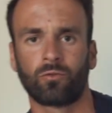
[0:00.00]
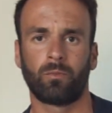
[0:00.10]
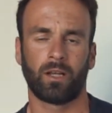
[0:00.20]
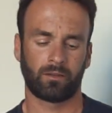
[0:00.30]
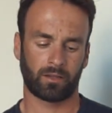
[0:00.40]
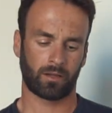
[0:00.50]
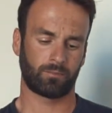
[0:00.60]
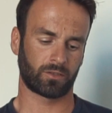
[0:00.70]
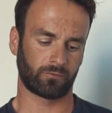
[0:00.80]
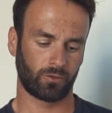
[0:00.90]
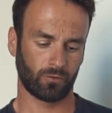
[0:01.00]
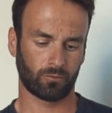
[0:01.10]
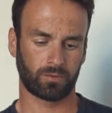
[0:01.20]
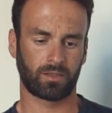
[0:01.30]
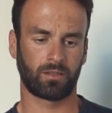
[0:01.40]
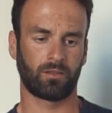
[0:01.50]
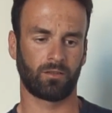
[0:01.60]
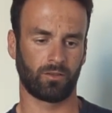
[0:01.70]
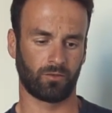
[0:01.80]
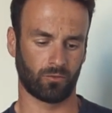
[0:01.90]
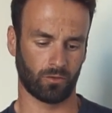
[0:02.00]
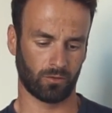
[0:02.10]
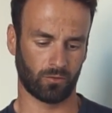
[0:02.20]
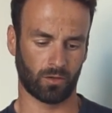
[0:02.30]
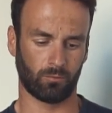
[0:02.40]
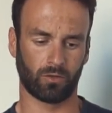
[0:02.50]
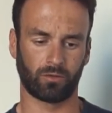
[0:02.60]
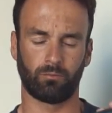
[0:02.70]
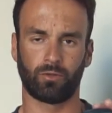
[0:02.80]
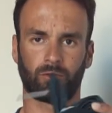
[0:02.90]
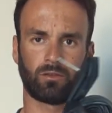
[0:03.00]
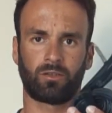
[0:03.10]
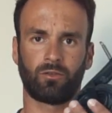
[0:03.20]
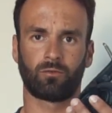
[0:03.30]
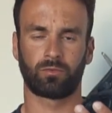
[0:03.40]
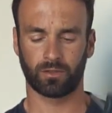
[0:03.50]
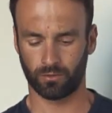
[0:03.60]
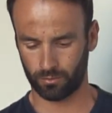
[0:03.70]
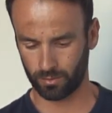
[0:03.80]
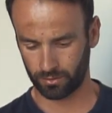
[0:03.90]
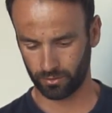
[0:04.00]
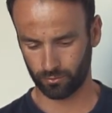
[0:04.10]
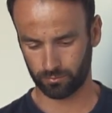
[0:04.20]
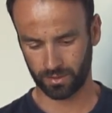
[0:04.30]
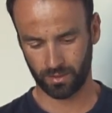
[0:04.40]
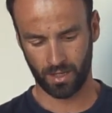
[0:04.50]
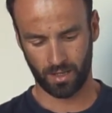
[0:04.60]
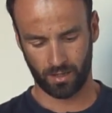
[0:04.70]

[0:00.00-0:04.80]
two main types of tubes. You all know about butyl tubes, normal tubes,